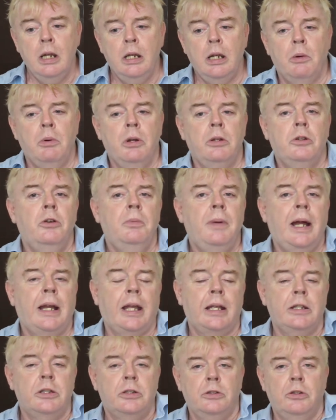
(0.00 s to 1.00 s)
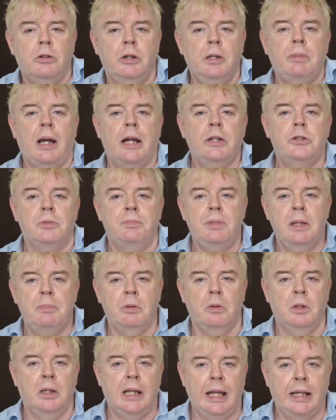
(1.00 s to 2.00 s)
Now when go back and going back to
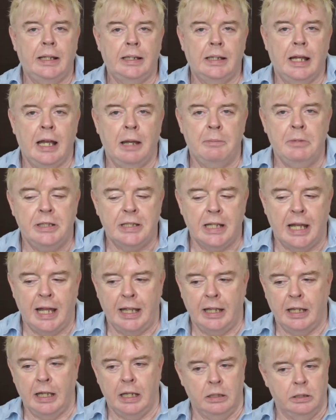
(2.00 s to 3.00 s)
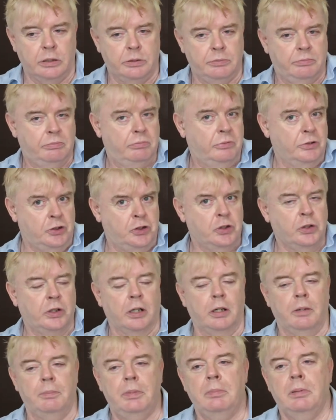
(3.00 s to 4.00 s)
people like Amitay and Zucker,
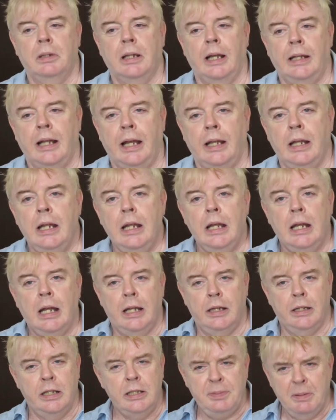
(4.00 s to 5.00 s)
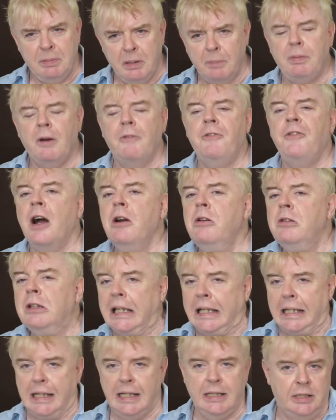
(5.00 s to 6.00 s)
people like that. these people are
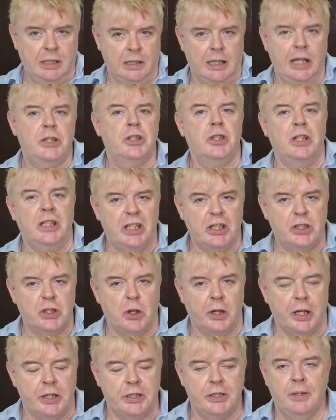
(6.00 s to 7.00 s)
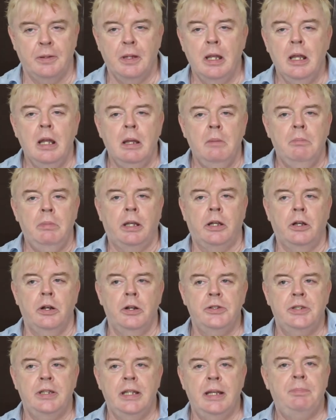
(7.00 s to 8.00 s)
profoundly intellectually dishonest
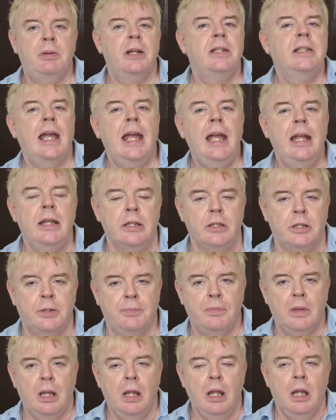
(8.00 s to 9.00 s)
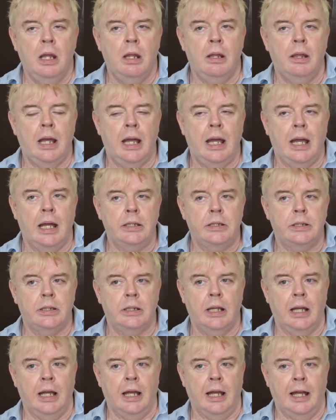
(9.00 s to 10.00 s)
because they pretend that
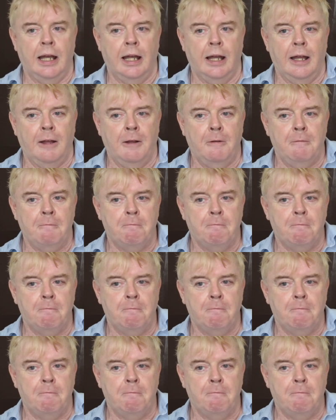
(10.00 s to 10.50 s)
uh,